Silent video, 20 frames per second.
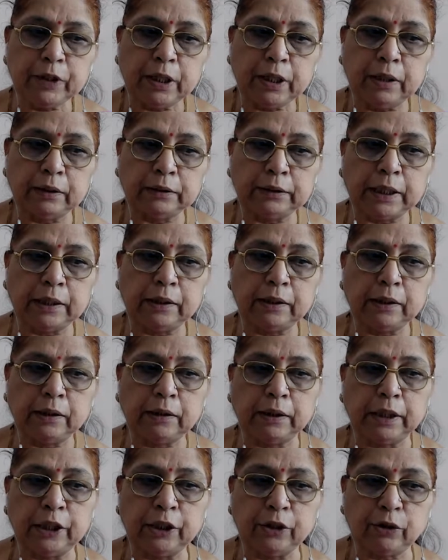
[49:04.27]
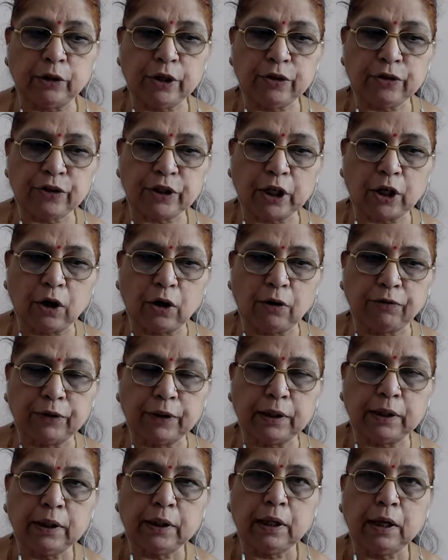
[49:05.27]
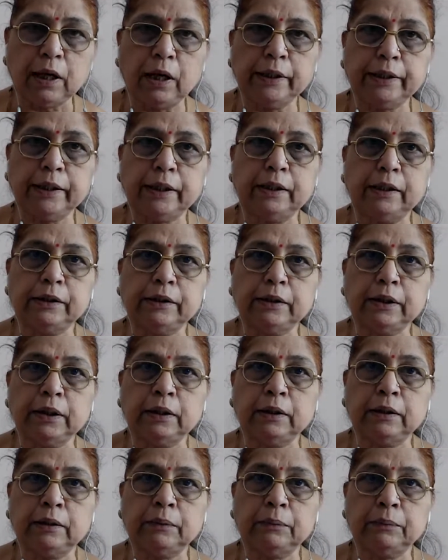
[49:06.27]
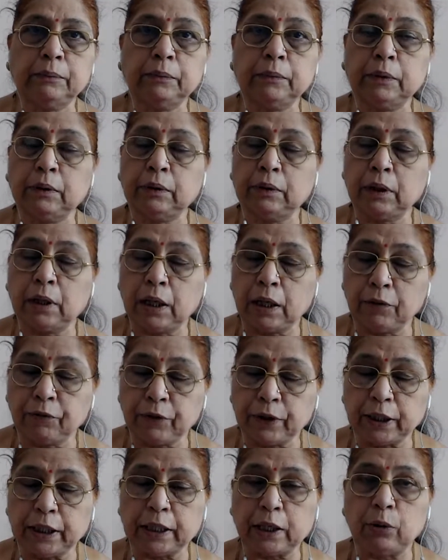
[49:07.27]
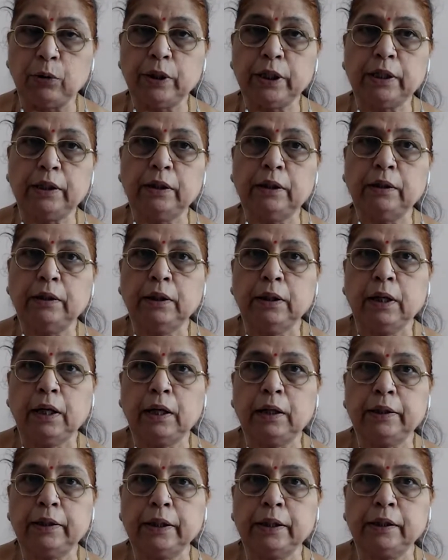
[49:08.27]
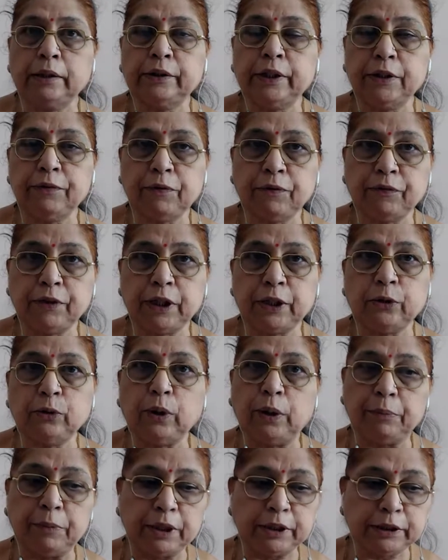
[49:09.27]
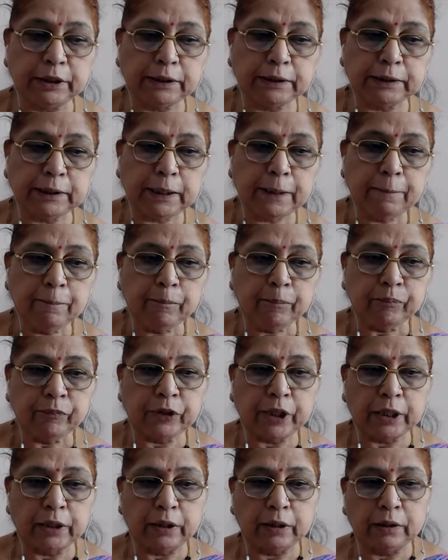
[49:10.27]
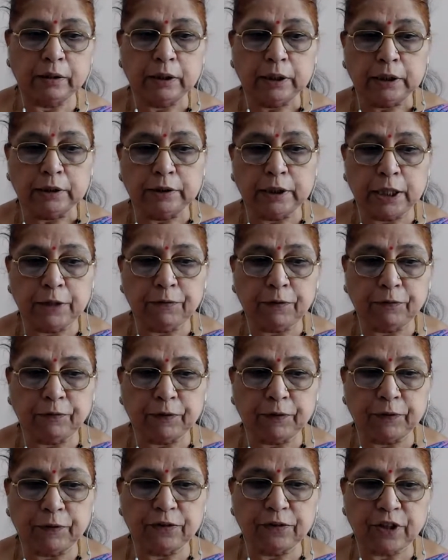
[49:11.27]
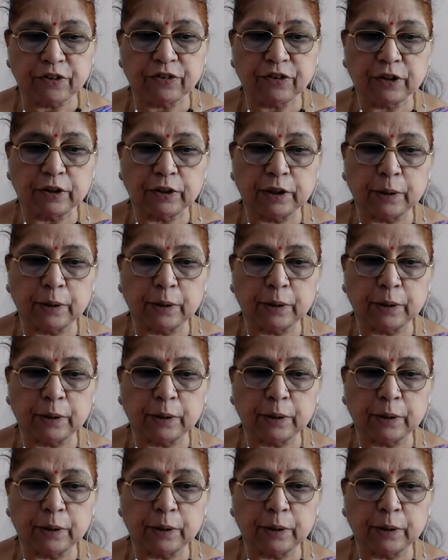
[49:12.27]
then introducing of article of a ground in Article 352 emergency, then 356